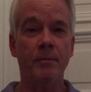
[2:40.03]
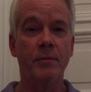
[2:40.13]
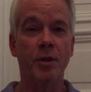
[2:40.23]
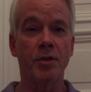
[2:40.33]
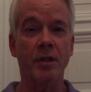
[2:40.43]

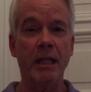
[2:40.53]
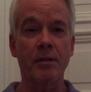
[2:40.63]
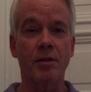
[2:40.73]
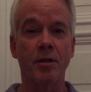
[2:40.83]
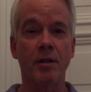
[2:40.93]
just
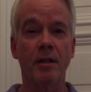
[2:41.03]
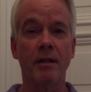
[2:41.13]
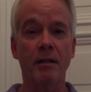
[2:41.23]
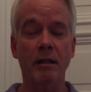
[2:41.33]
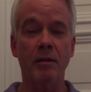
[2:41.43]
next to
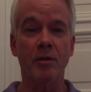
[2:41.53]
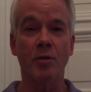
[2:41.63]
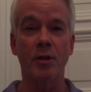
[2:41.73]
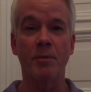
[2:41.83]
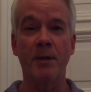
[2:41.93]
the
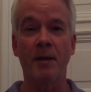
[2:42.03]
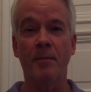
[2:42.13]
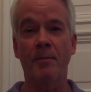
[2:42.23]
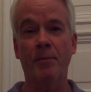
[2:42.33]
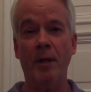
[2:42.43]
Deutsche Bank
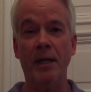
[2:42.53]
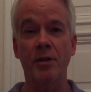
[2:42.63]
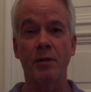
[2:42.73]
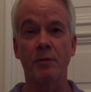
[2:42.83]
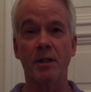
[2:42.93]
branch,
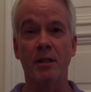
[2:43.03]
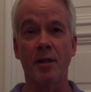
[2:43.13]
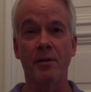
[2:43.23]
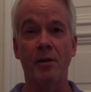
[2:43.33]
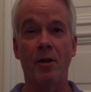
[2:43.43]
there was
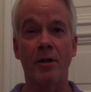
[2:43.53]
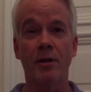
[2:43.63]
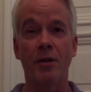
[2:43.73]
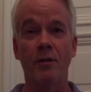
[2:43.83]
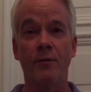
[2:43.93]
another long
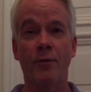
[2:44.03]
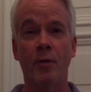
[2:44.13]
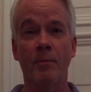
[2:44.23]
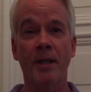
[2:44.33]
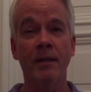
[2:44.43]
queue
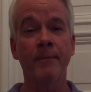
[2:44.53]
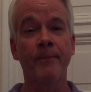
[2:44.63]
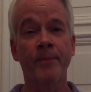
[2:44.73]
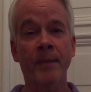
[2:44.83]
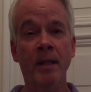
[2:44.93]
forming
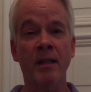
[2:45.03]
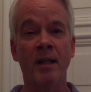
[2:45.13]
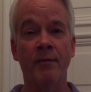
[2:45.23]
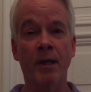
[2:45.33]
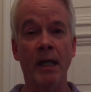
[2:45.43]

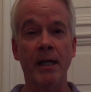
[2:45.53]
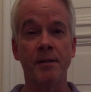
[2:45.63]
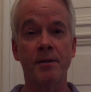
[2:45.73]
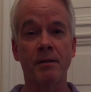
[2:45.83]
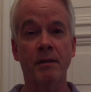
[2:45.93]
of
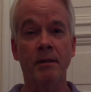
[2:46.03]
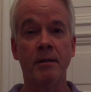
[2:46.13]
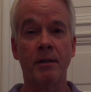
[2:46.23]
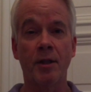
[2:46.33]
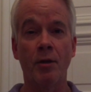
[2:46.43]
guys
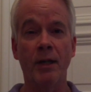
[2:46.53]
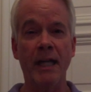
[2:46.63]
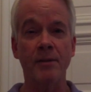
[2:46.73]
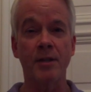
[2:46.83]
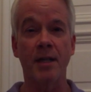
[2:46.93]
queuing
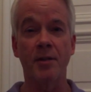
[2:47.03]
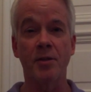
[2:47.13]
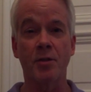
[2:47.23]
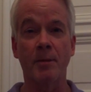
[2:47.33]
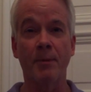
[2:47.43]
outside a
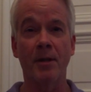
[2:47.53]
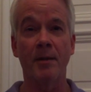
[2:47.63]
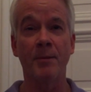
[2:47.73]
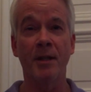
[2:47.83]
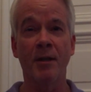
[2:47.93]
strip
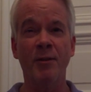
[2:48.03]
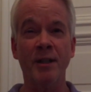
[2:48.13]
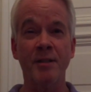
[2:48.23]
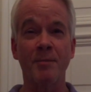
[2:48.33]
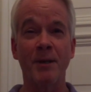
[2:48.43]
club to go in
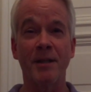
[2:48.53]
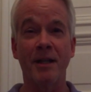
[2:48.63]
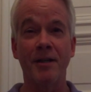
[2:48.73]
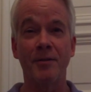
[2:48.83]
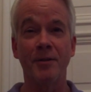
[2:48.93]
and spend
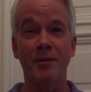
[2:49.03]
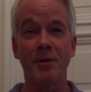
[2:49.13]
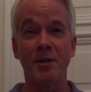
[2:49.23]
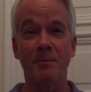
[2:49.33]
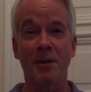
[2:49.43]
100
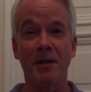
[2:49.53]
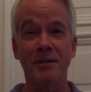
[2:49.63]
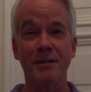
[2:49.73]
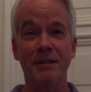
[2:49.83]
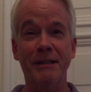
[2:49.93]
Deutschmarks.